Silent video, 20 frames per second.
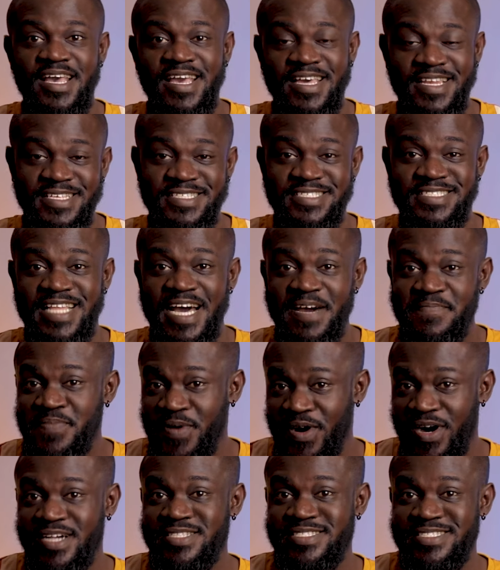It is that
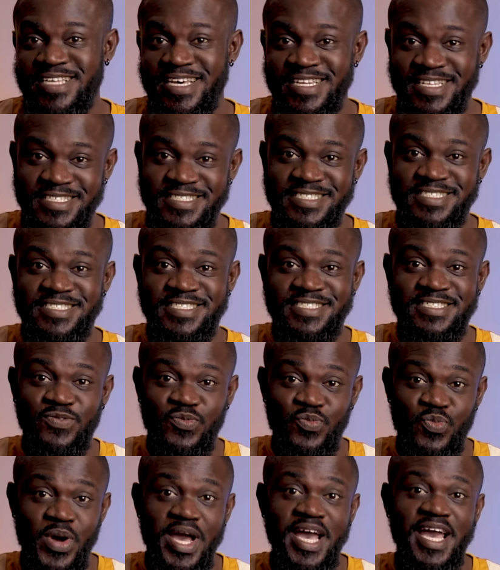part that is
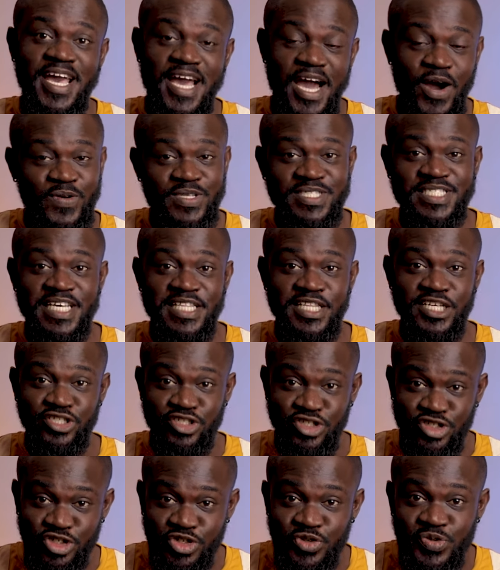where I would say the
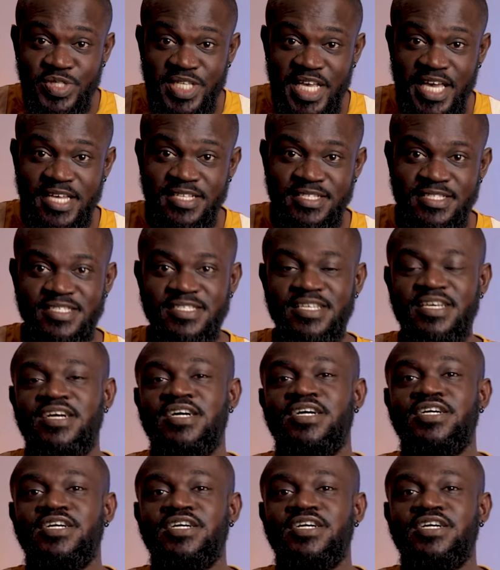juice is.